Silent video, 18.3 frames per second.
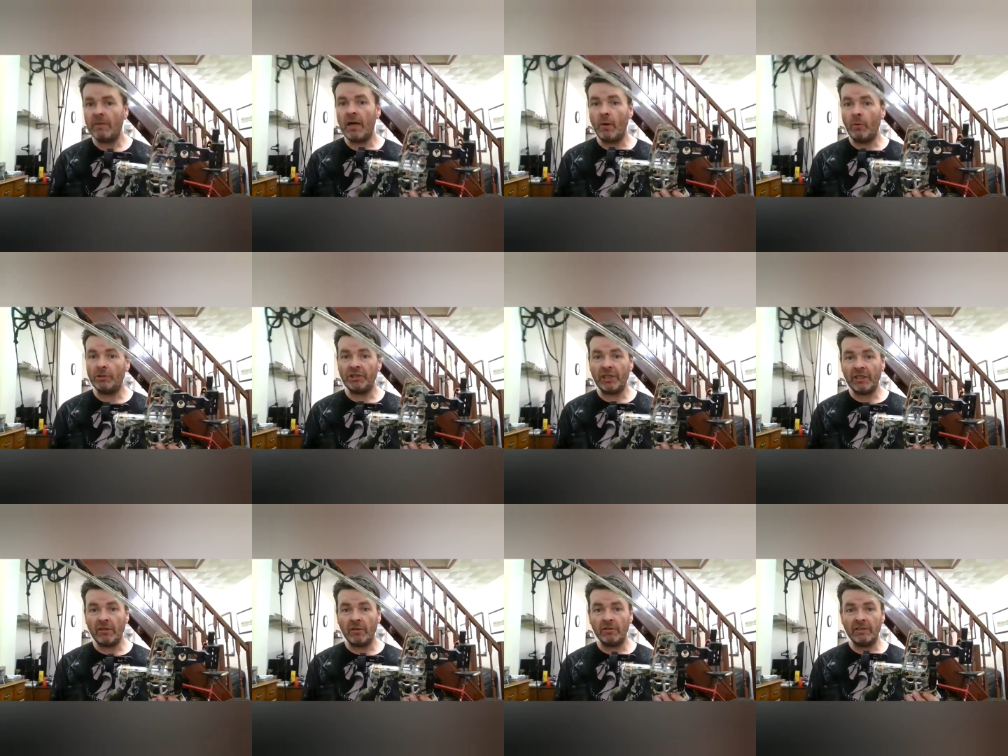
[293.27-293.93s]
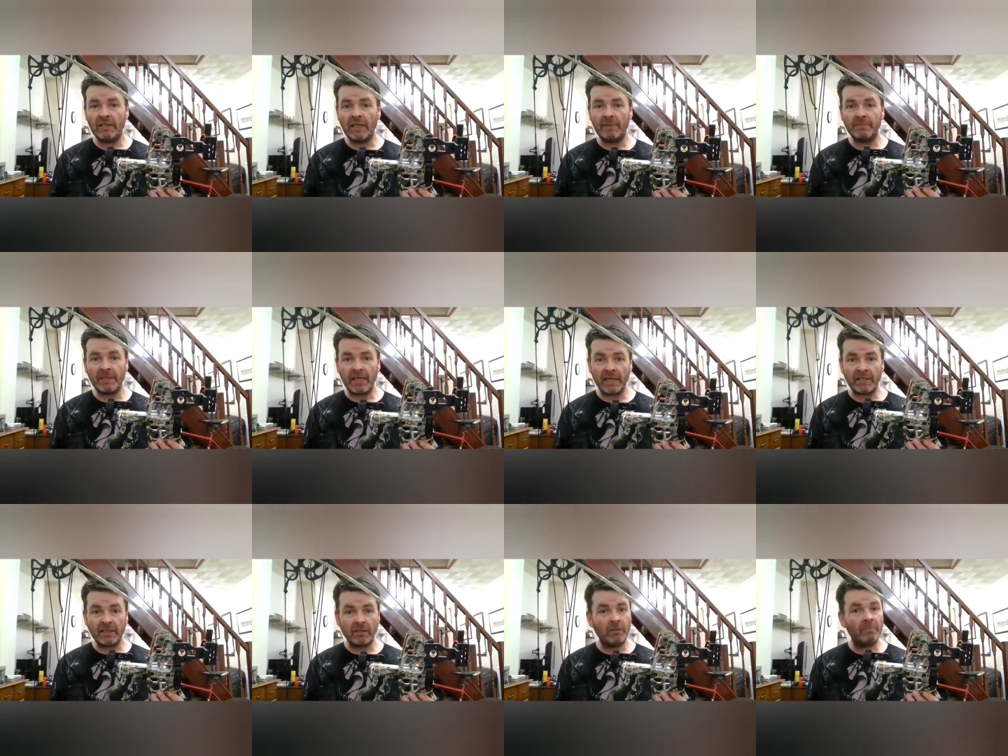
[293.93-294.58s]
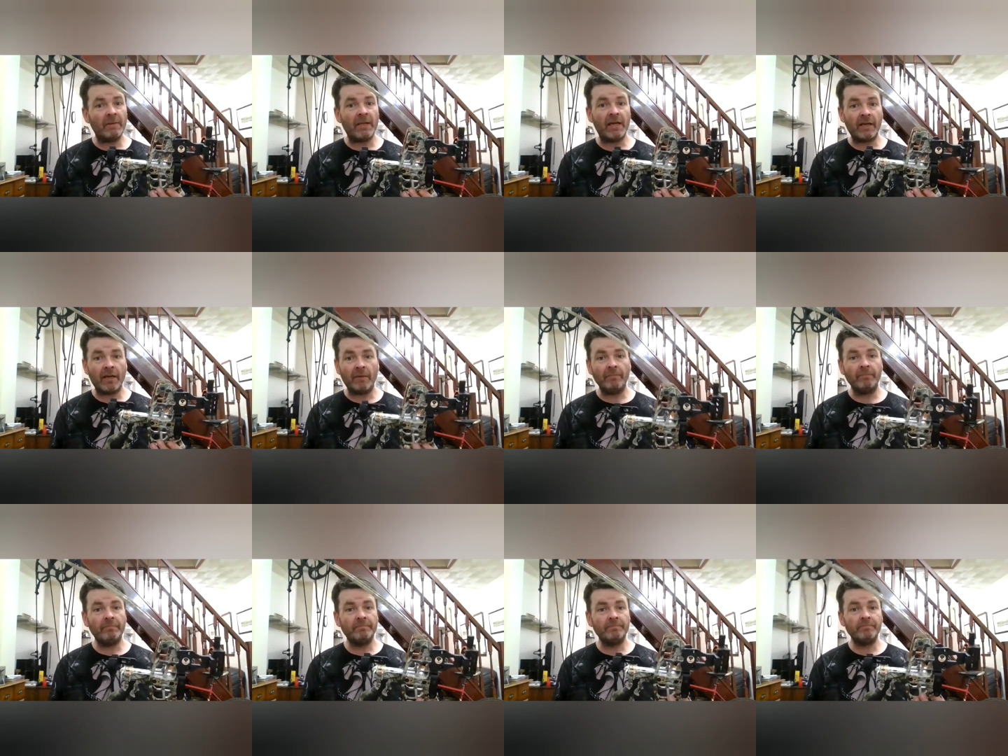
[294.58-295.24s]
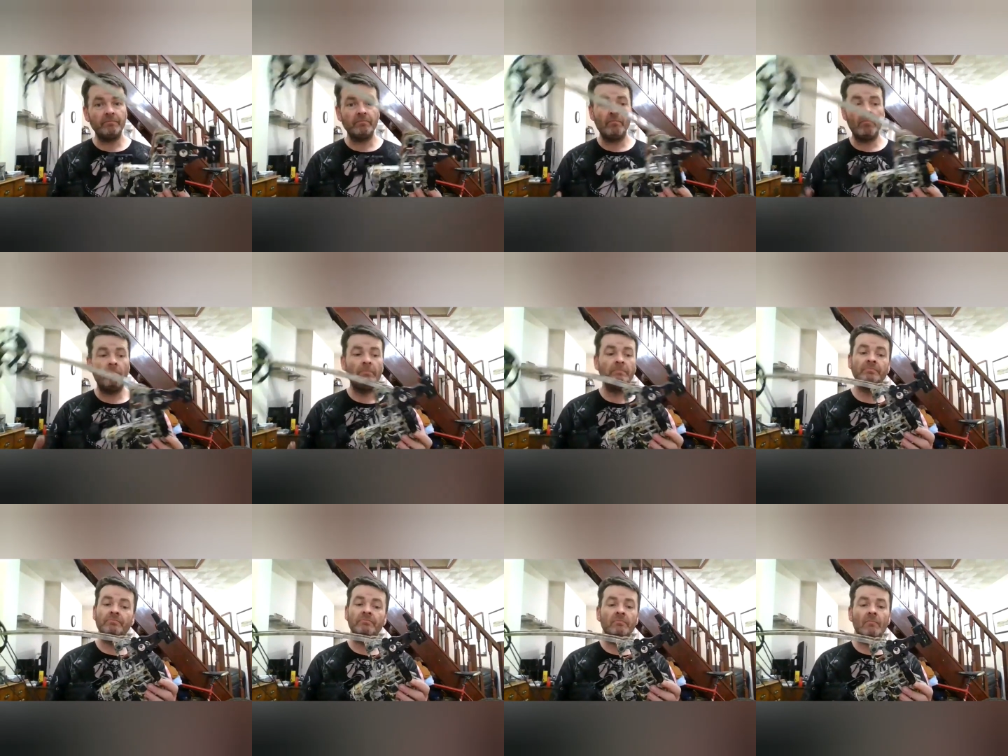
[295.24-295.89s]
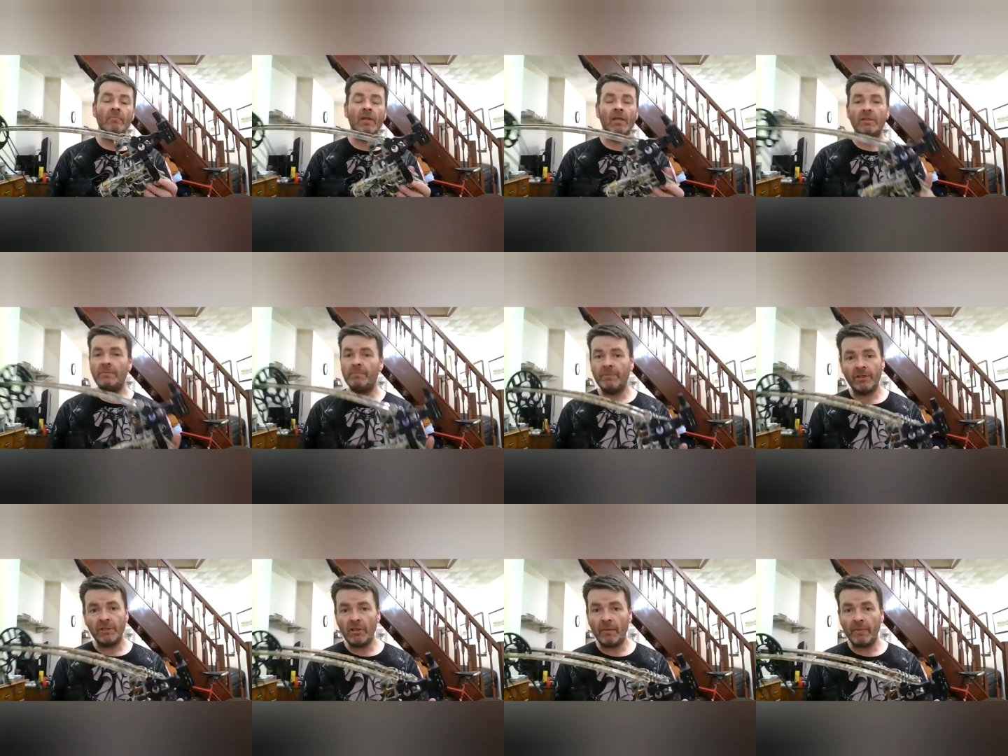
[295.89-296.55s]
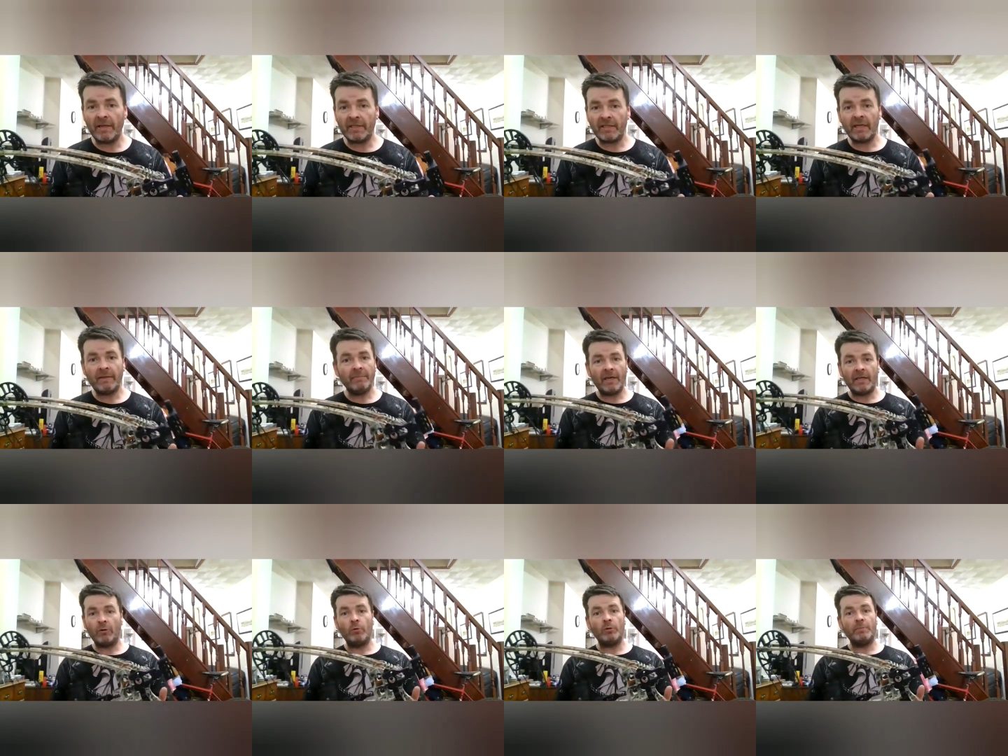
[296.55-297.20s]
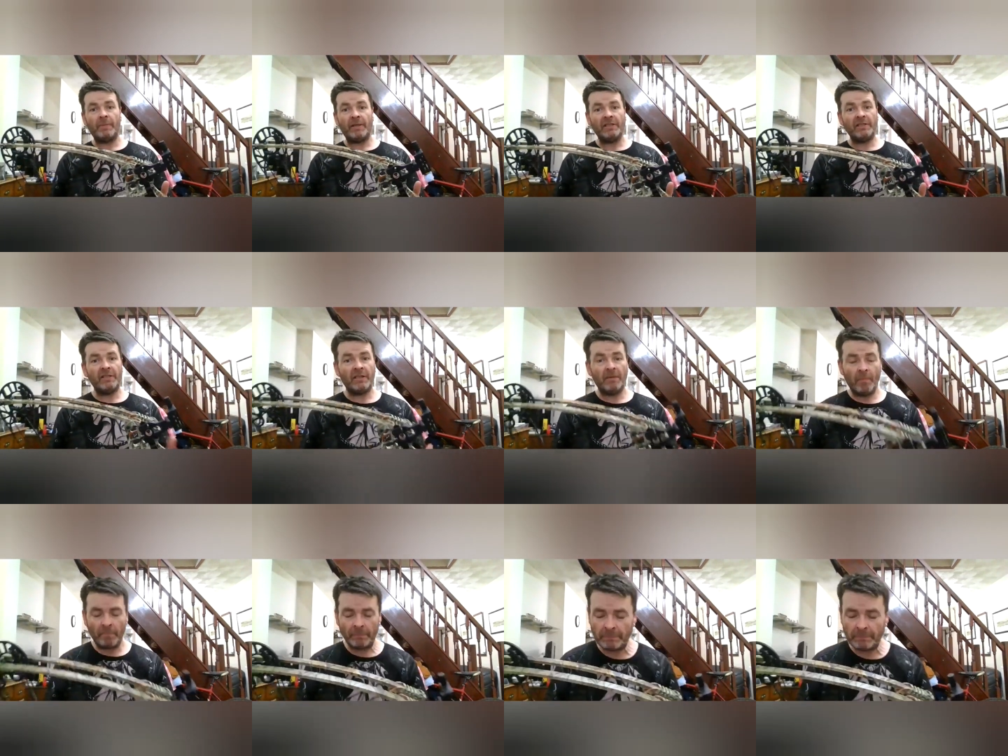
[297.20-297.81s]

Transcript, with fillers: I wish I'd gone um, tactical black. But it don't matter, I can always paint it.